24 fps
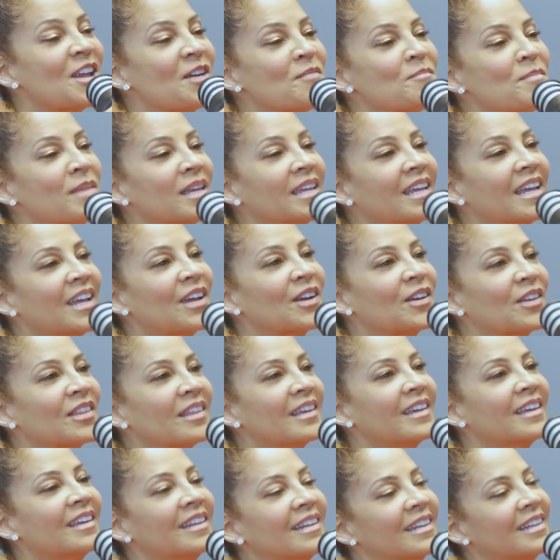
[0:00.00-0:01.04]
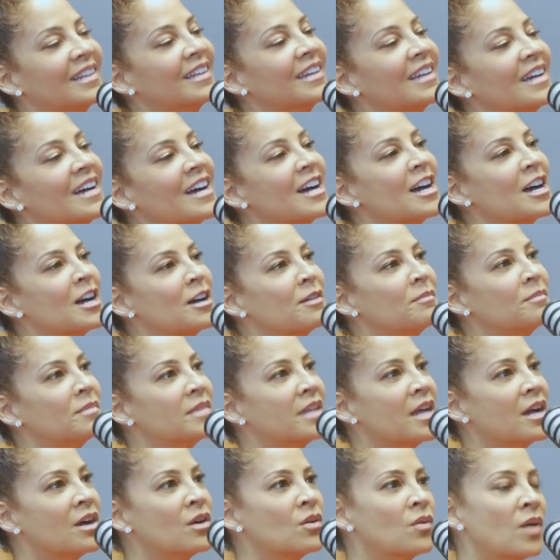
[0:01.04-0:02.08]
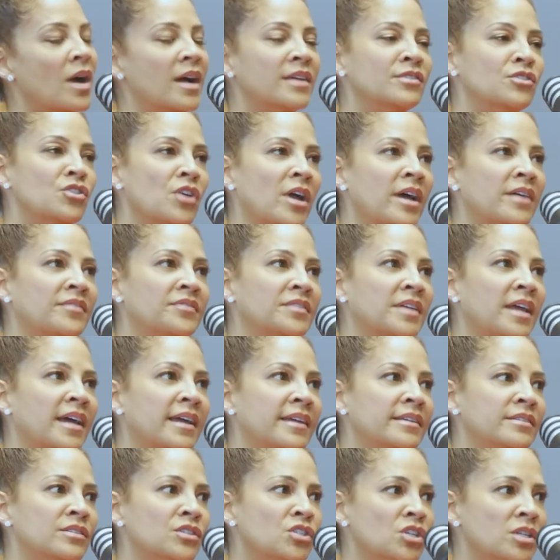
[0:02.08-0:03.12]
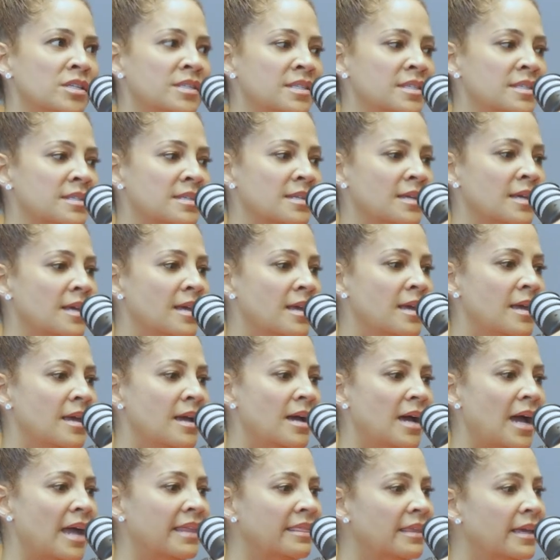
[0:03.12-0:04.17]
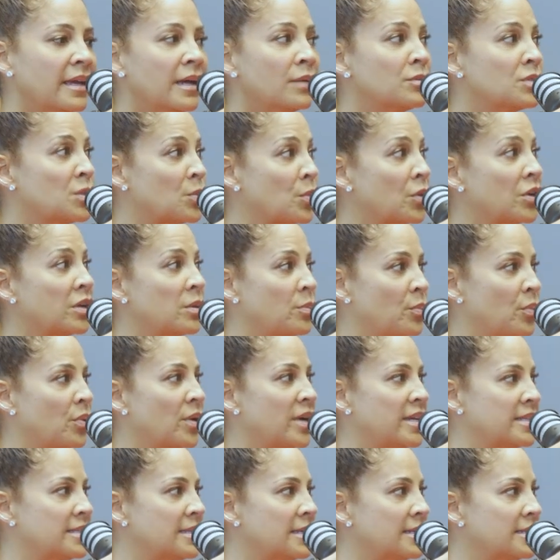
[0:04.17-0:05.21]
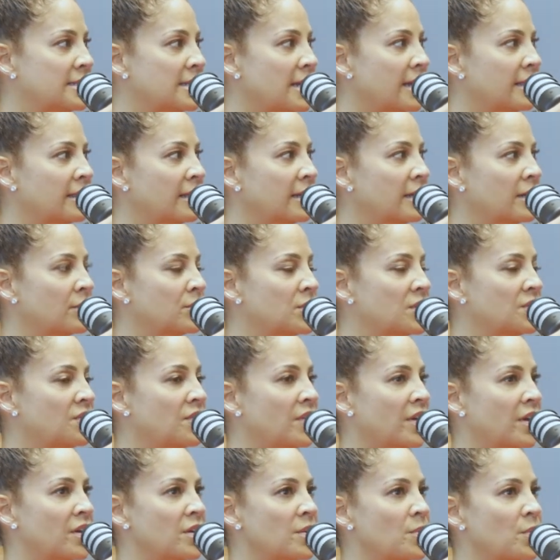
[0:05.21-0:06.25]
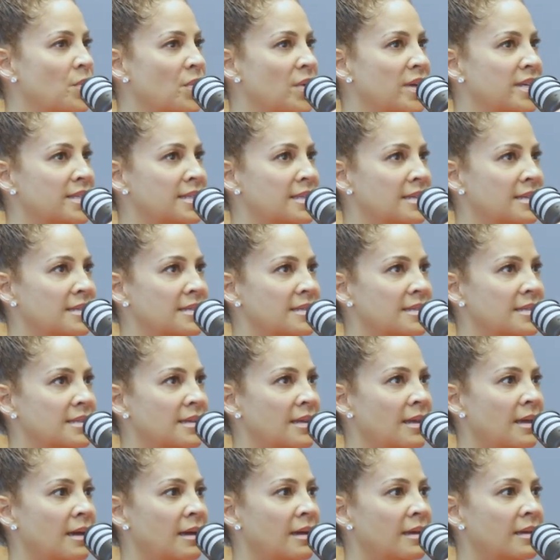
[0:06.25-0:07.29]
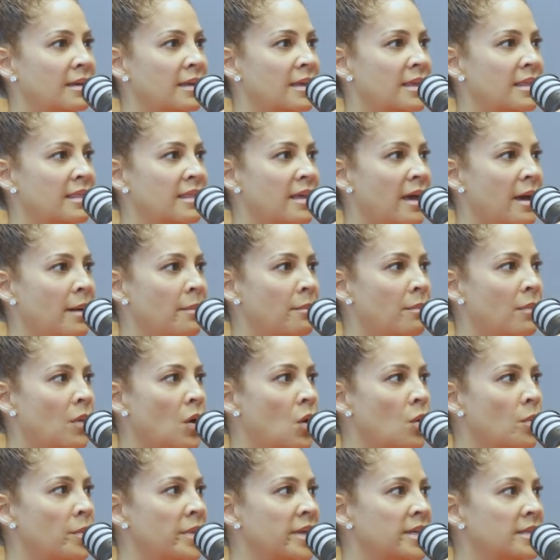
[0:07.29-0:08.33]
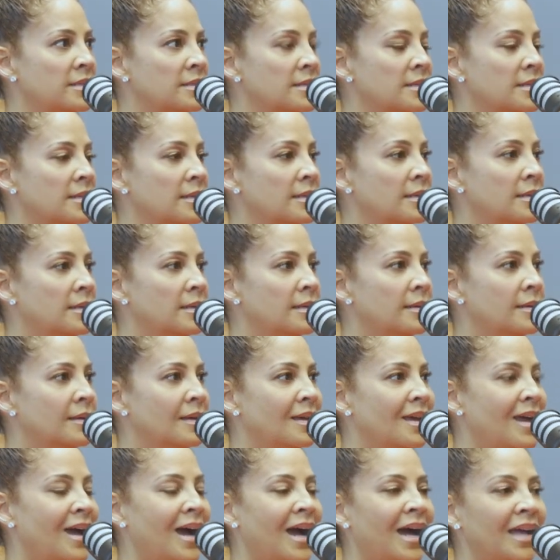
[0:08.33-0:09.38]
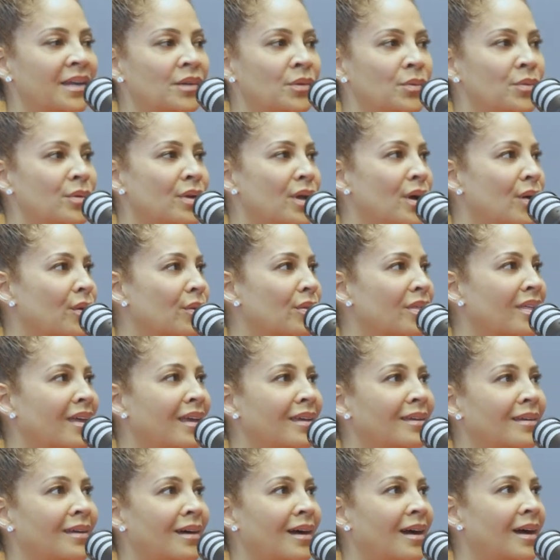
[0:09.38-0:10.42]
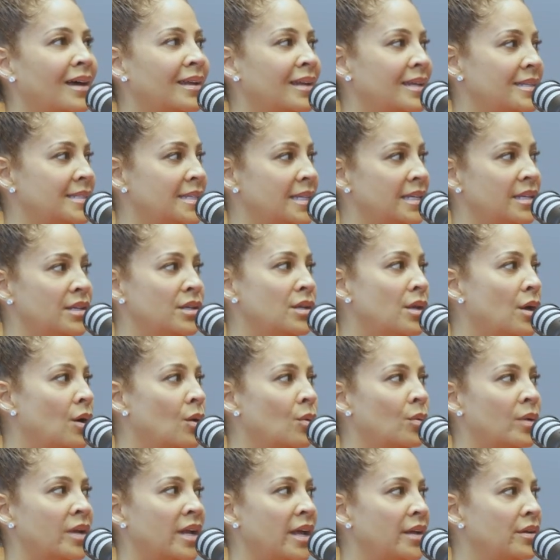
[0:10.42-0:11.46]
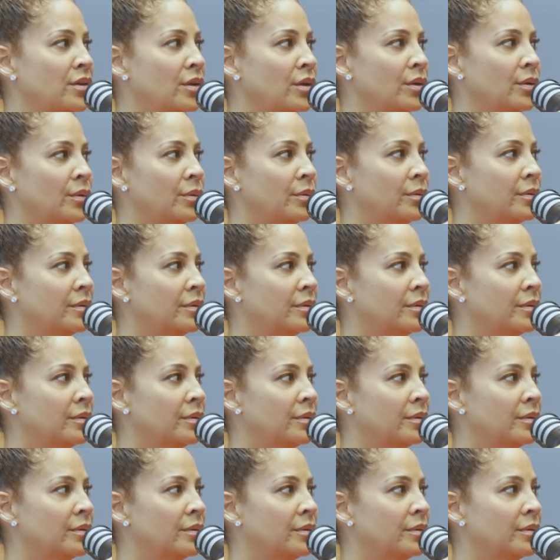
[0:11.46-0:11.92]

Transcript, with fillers: have big hair then. Um, no, on draft night, just I think I was pretty present. I think I was very present uh, in that moment. I don't know. Thank God I didn't know what I knew